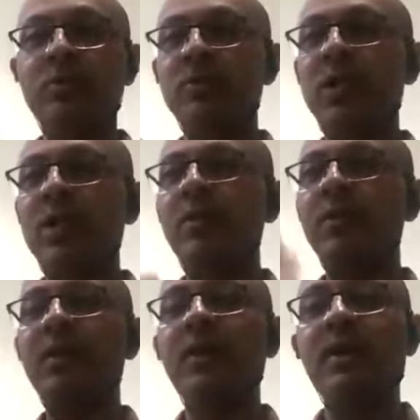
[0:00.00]
so that
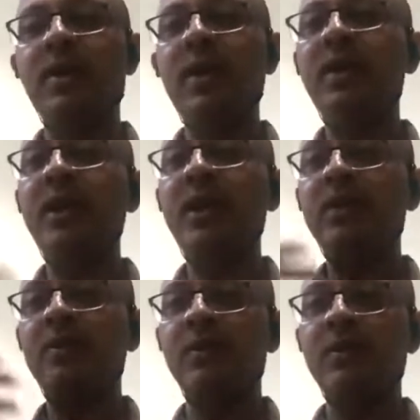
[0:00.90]
he can,
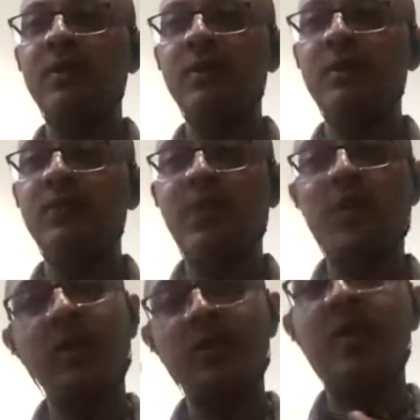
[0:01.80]
well, he has